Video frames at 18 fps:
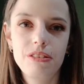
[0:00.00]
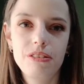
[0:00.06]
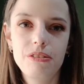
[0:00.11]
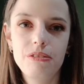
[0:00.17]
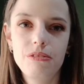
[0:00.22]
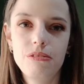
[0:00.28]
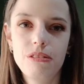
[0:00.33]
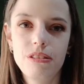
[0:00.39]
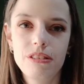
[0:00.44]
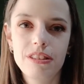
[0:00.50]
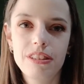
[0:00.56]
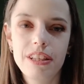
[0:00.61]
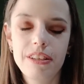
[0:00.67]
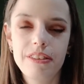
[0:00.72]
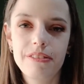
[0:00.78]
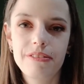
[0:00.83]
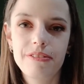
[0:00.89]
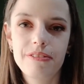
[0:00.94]
what
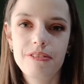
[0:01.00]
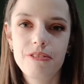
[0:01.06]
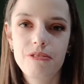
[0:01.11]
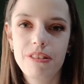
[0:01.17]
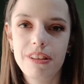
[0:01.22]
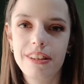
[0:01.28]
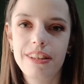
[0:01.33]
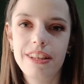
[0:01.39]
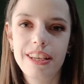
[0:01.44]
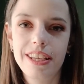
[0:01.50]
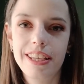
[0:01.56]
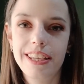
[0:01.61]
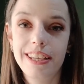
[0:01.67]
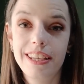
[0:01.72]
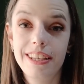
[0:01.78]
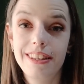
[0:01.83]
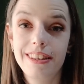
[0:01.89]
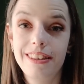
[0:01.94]
if one day
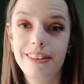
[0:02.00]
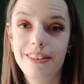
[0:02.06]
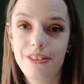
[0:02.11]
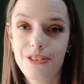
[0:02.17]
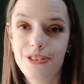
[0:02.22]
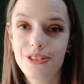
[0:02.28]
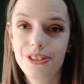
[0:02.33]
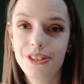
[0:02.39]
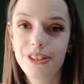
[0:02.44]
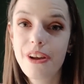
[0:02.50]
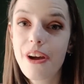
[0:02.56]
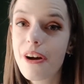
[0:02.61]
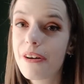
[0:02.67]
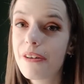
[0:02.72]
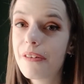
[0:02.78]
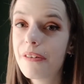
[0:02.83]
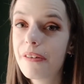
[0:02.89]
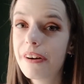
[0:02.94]
it doesn't
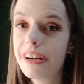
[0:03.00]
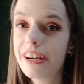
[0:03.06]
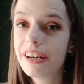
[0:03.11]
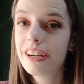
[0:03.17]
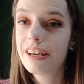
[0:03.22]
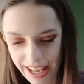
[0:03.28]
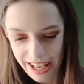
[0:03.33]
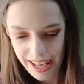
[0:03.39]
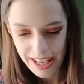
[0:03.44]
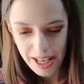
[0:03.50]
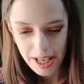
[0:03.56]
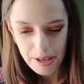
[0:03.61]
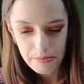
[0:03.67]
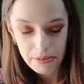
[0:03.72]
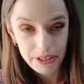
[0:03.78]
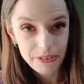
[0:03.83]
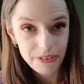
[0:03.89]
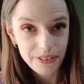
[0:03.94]
go?
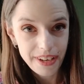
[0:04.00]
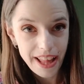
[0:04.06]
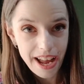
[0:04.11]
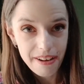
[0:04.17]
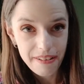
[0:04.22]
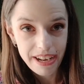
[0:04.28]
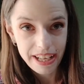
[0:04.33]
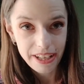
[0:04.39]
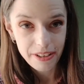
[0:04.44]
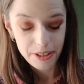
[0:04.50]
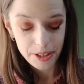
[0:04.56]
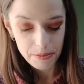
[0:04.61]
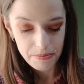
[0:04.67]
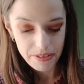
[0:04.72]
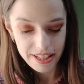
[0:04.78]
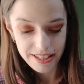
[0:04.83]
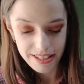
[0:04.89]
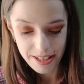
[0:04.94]
But for now, I got
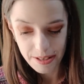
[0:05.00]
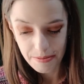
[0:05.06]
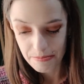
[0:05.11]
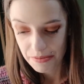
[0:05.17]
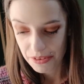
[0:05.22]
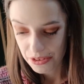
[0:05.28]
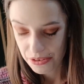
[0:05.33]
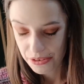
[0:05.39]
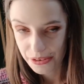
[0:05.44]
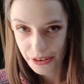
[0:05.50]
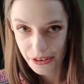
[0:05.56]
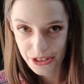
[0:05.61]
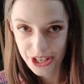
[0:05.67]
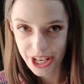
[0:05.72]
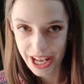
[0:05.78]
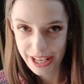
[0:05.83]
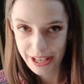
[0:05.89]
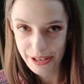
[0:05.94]
me some new
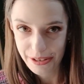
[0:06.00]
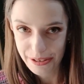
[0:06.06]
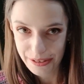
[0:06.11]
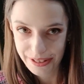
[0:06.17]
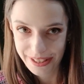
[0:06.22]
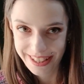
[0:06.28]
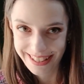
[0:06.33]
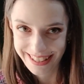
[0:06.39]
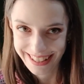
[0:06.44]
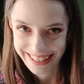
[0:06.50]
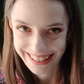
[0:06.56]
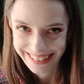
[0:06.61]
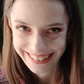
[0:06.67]
crochet hooks.